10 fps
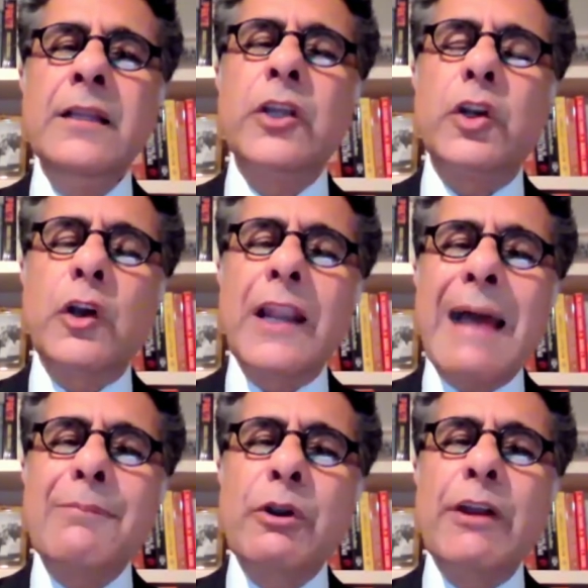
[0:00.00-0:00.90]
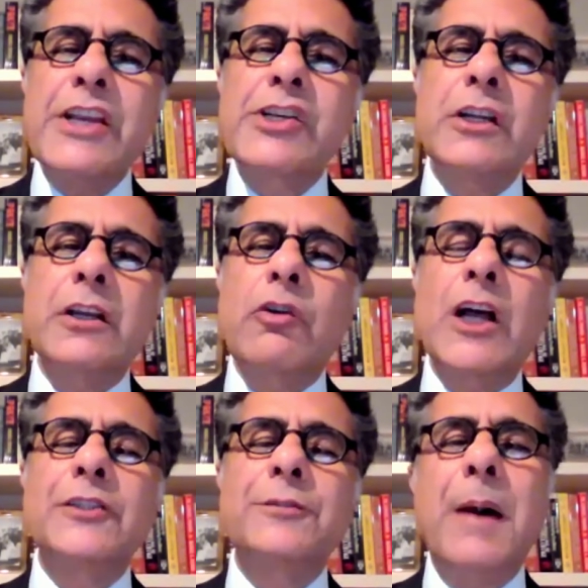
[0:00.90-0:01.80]
The collaboration
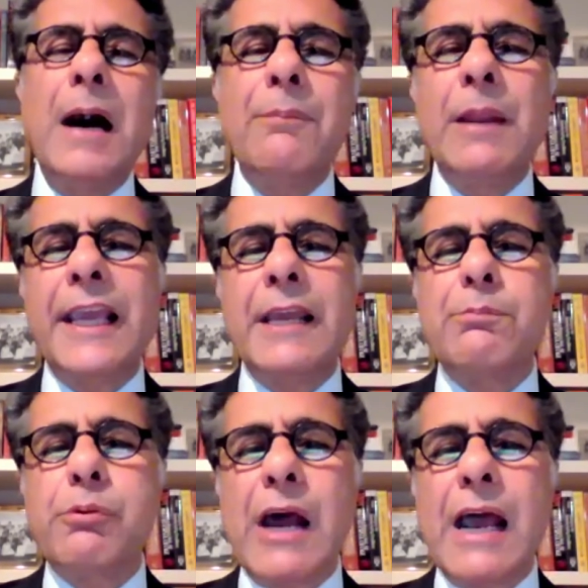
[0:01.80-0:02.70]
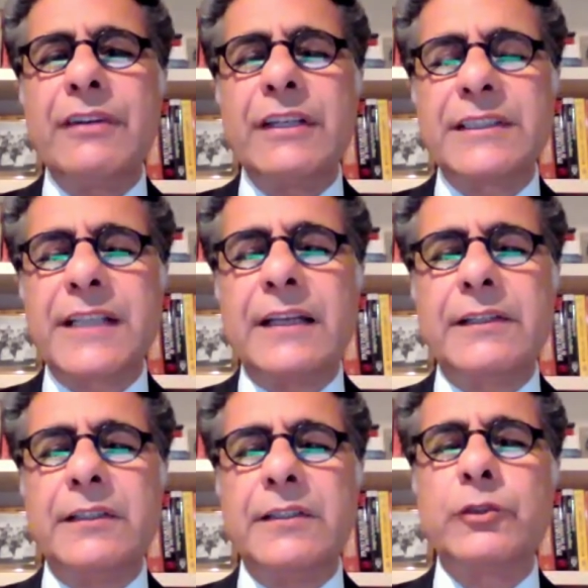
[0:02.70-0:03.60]
across public and private
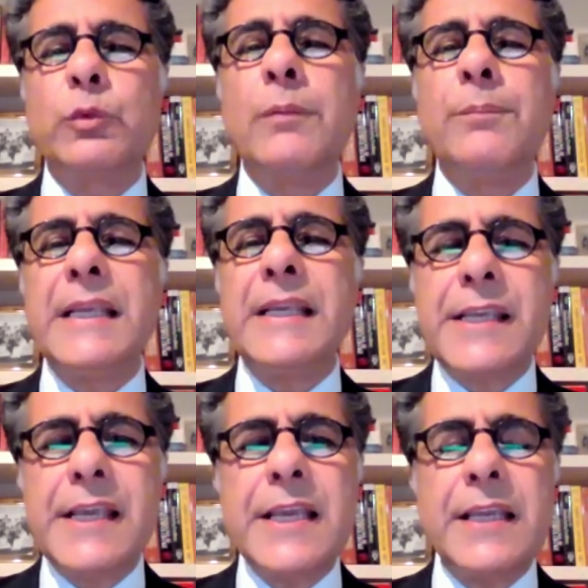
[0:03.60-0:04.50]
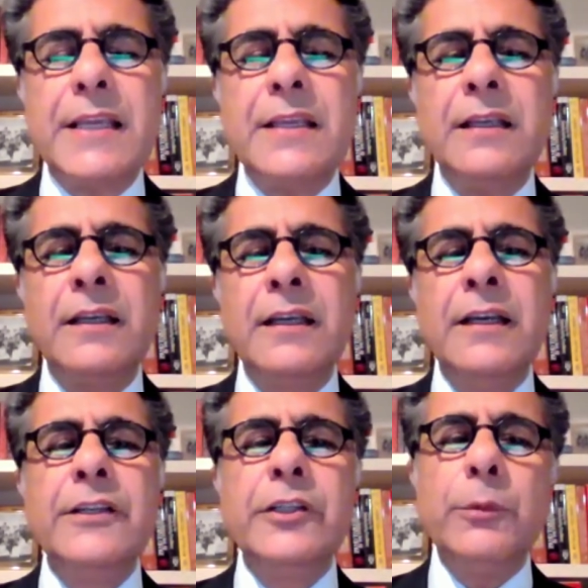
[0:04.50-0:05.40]
sectors will be key
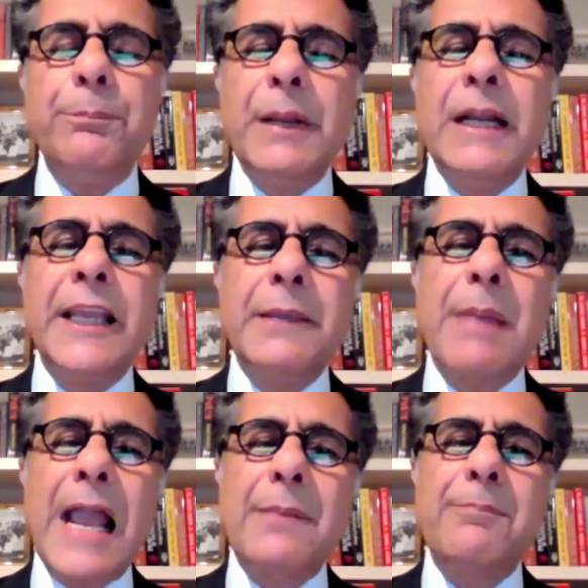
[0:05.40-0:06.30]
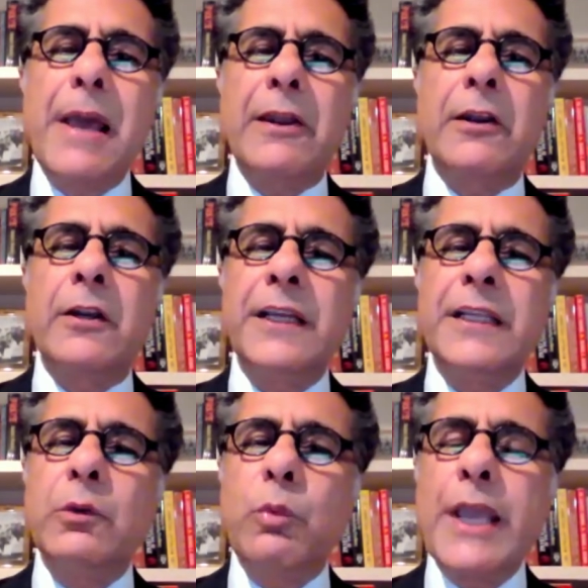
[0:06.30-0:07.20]
to building back better in
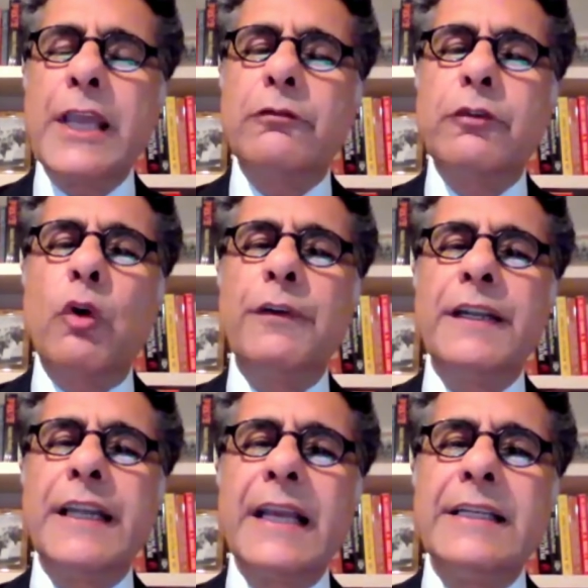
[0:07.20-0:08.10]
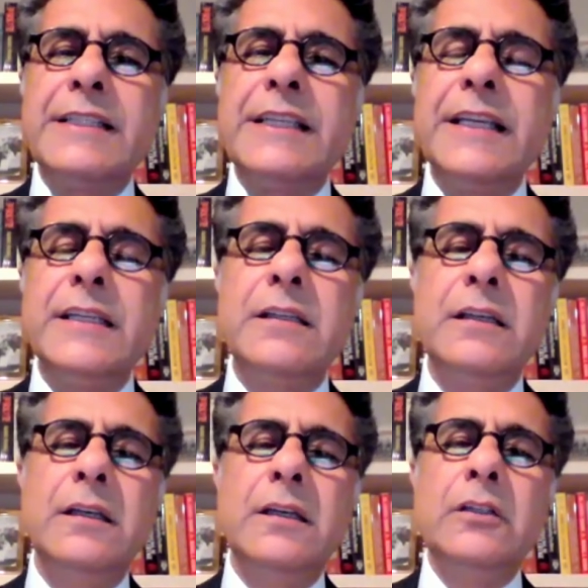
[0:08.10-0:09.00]
the wake of
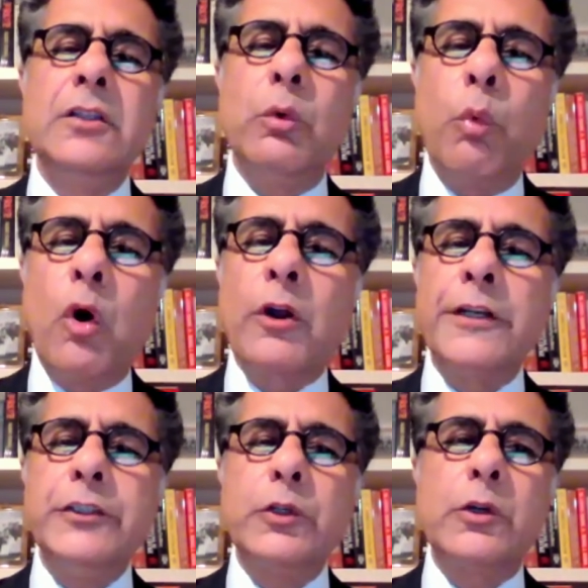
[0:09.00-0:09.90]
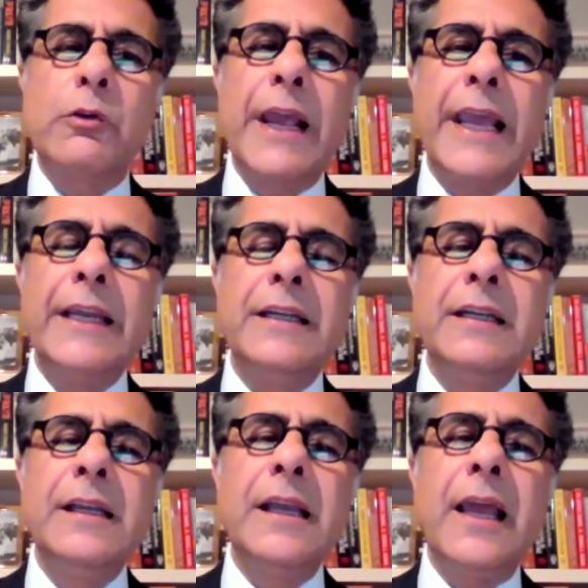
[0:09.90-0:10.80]
COVID-19, the war in Ukraine,
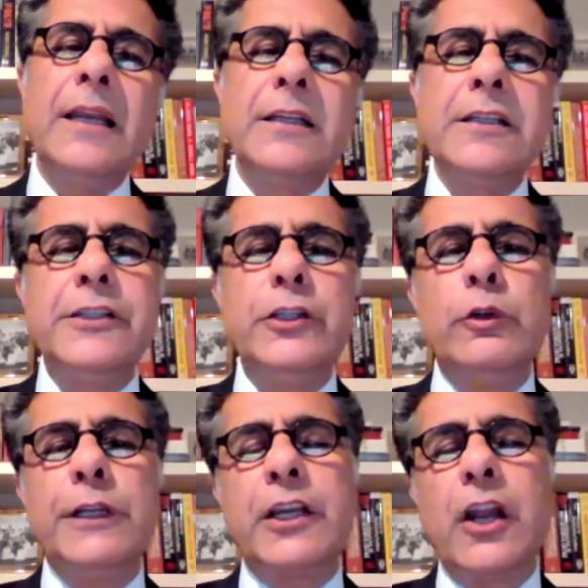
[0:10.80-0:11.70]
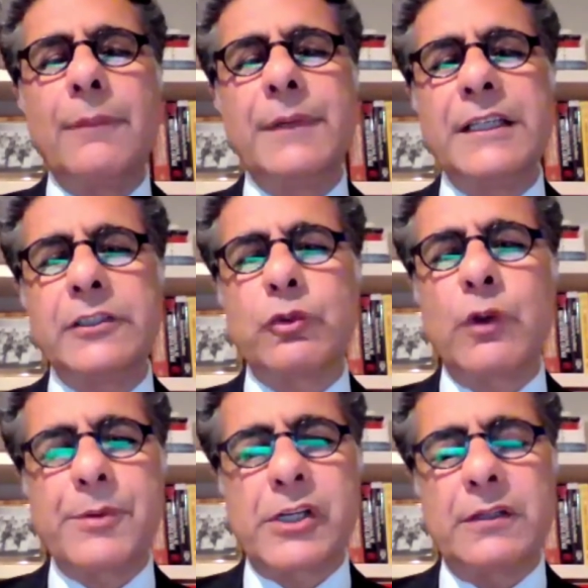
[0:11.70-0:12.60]
and continued economic
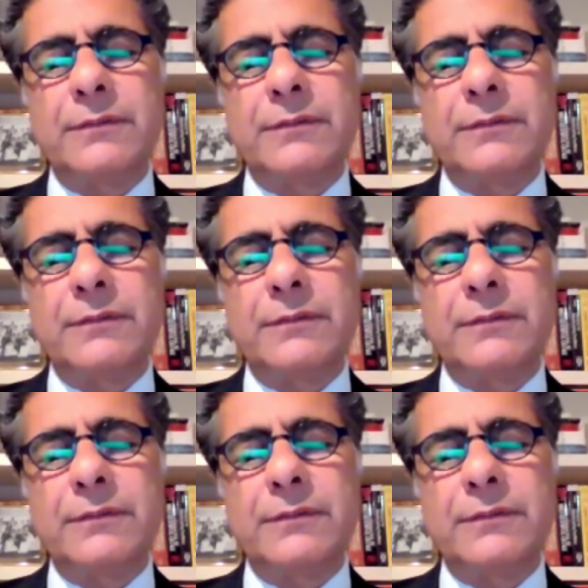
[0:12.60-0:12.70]
disruption.